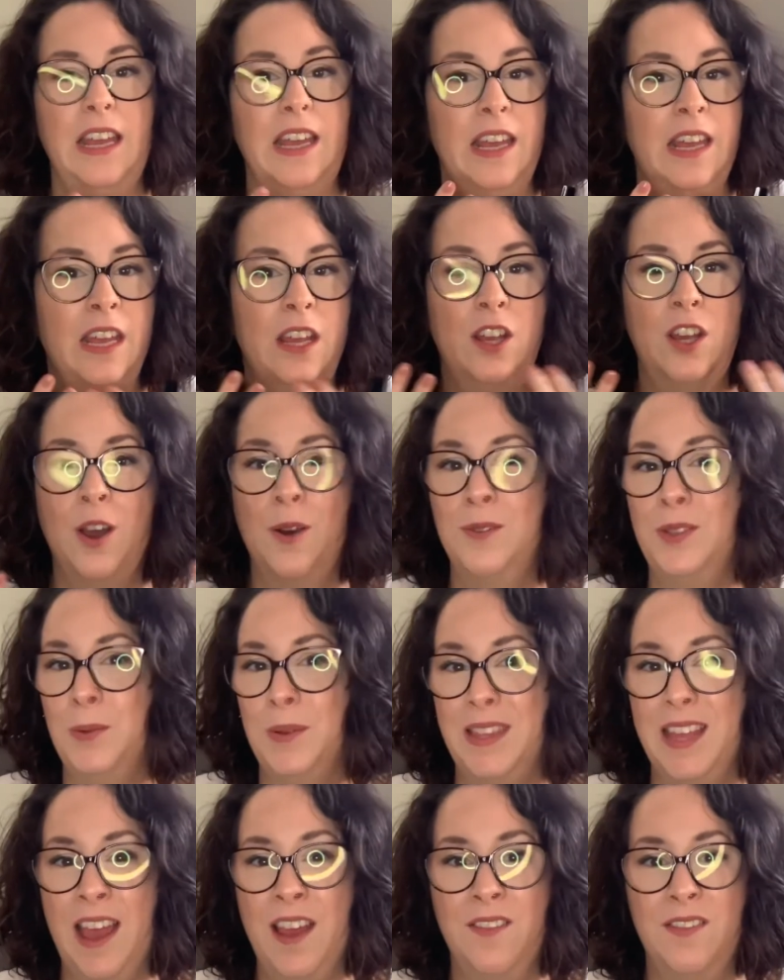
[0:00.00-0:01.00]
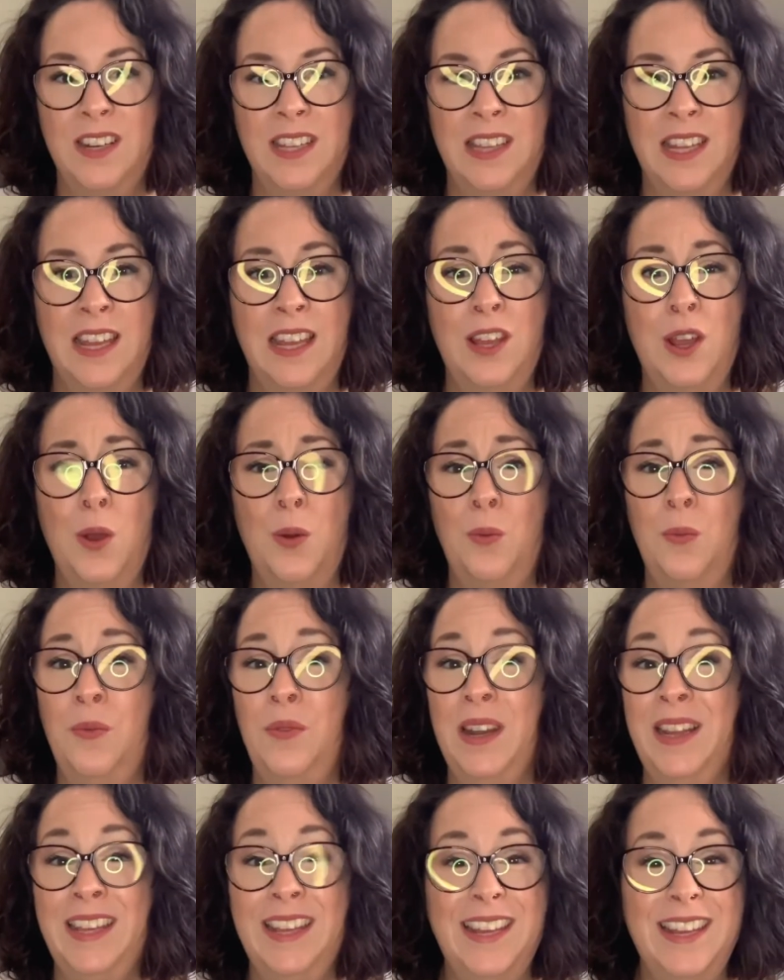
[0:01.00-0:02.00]
It goes with everything.
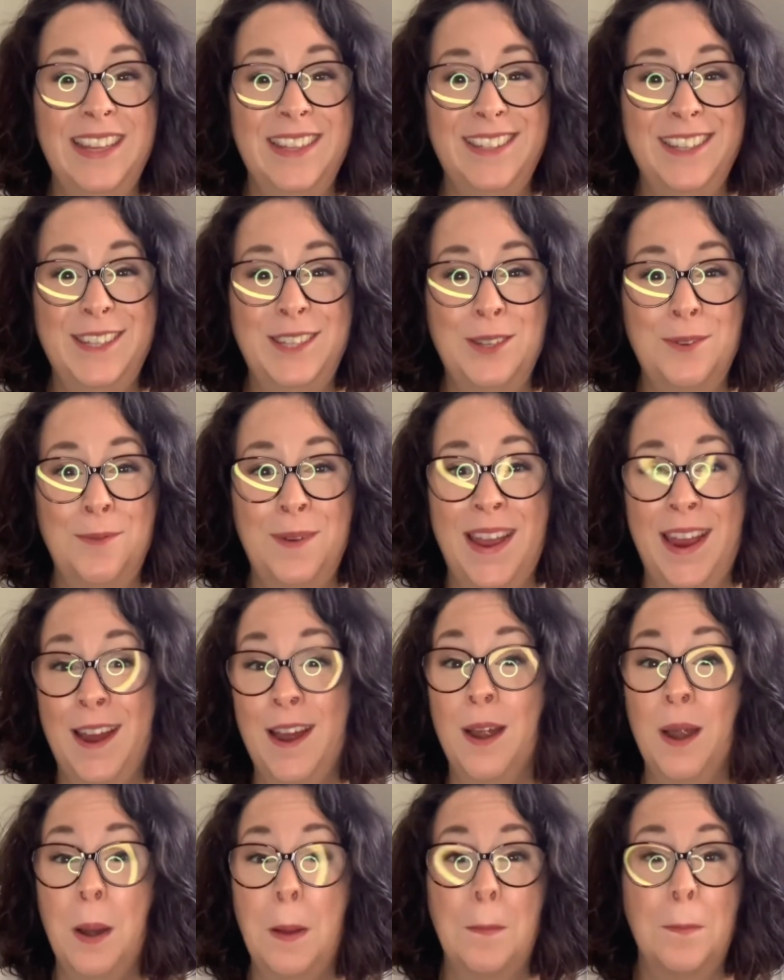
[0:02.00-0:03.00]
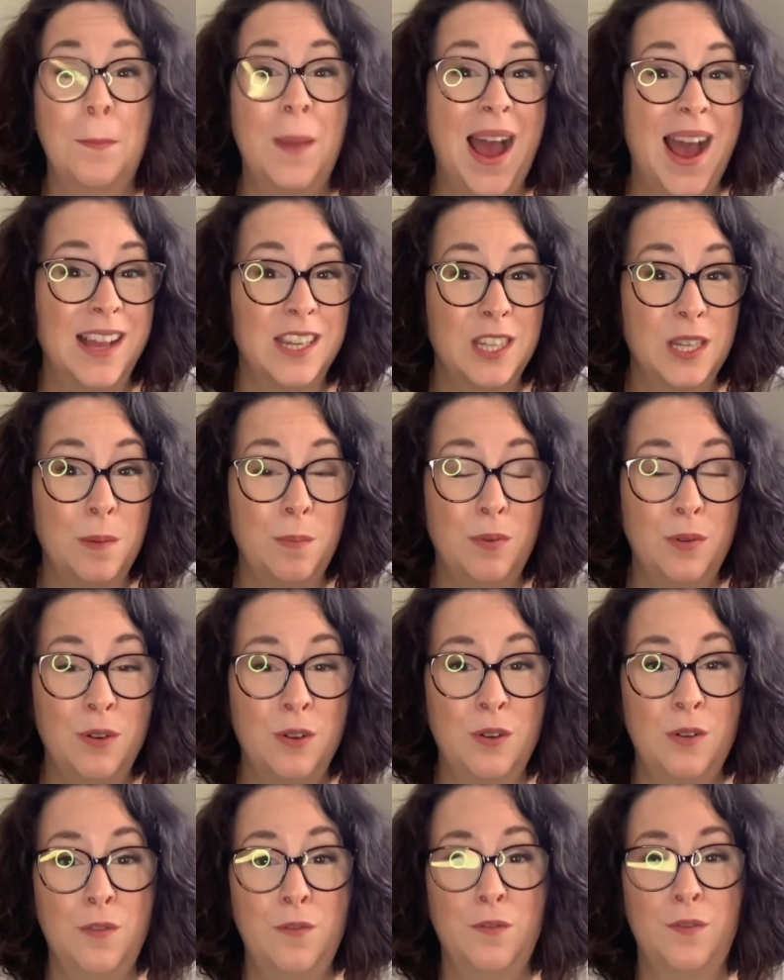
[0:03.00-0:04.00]
Really easy to wear, mask
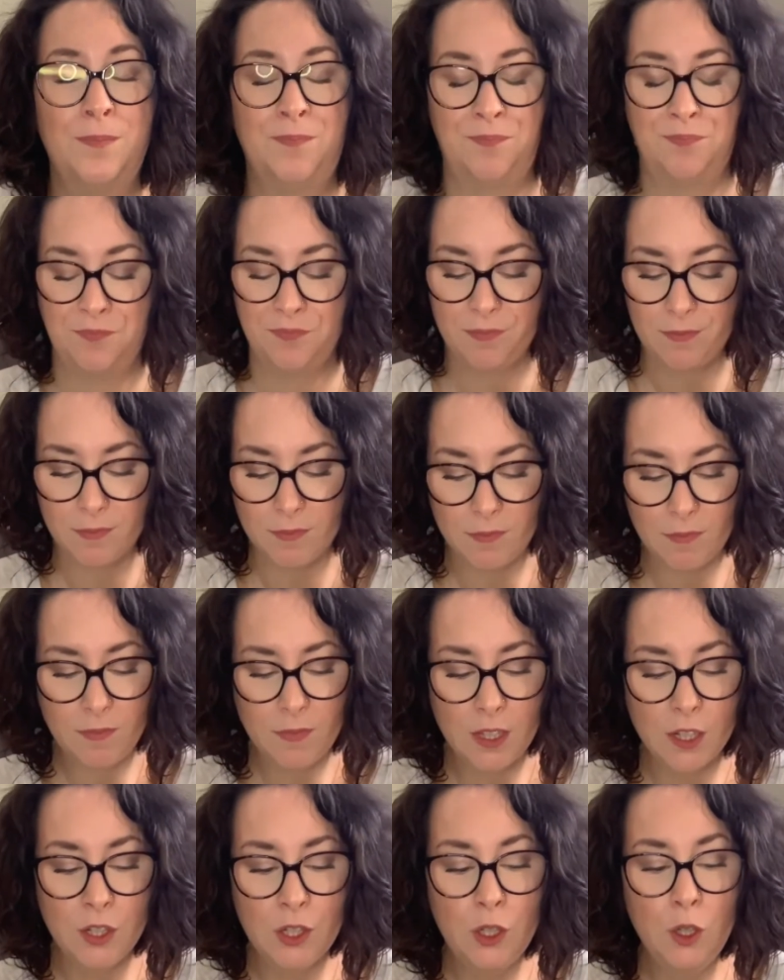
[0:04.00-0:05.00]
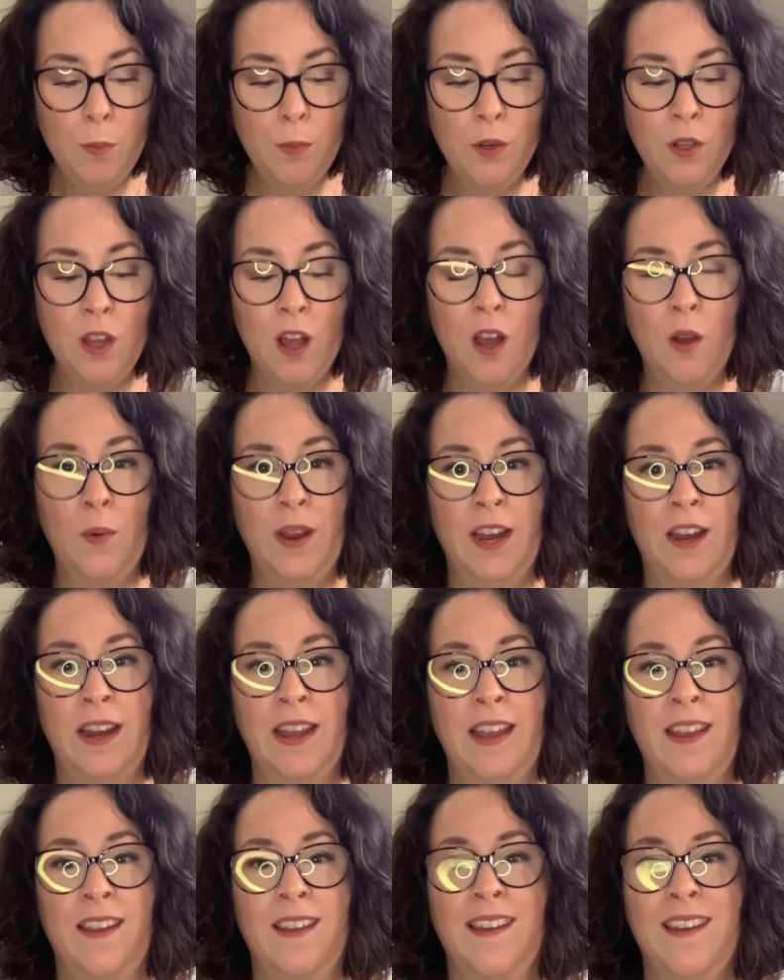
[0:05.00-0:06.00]
proof, super long
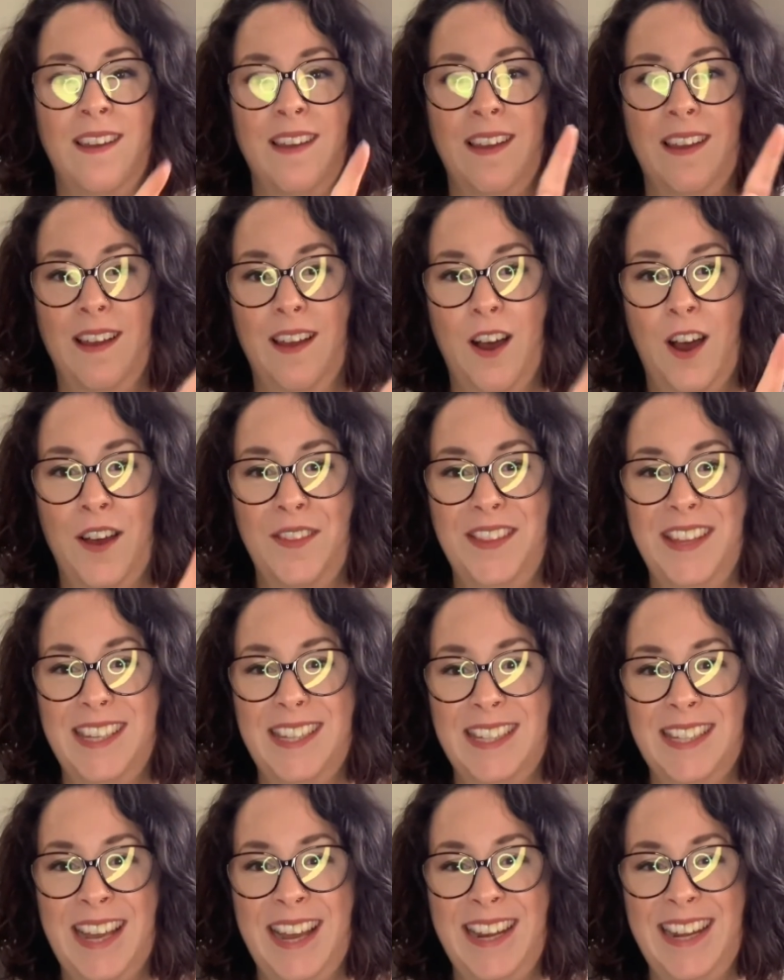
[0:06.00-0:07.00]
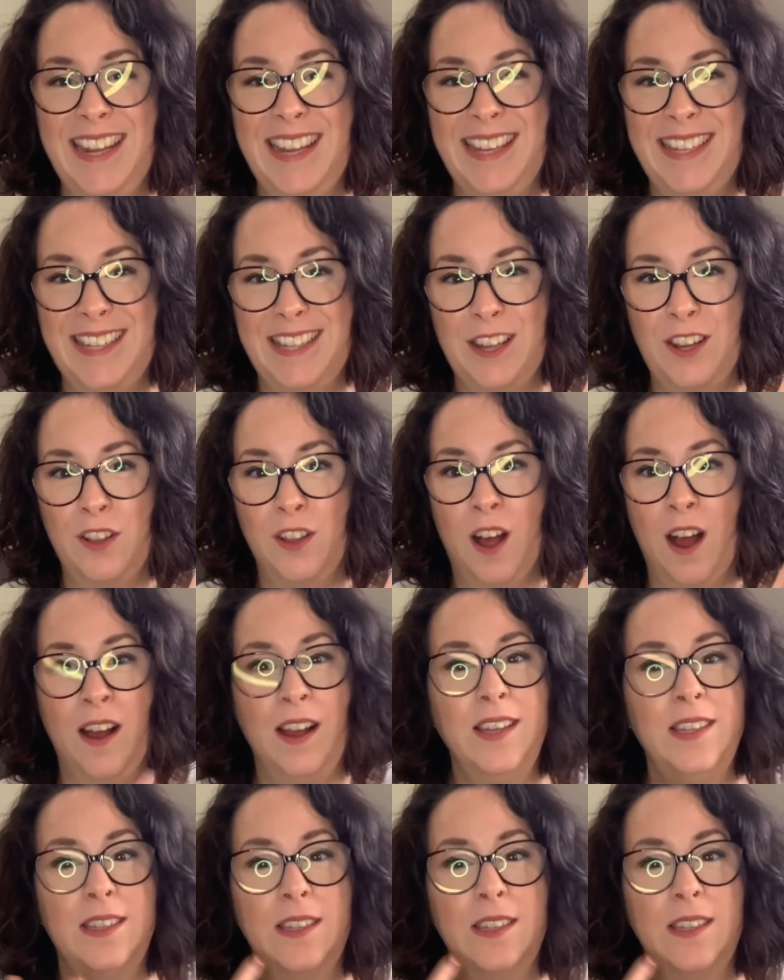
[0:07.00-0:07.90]
wearing. On this side, it is the gloss.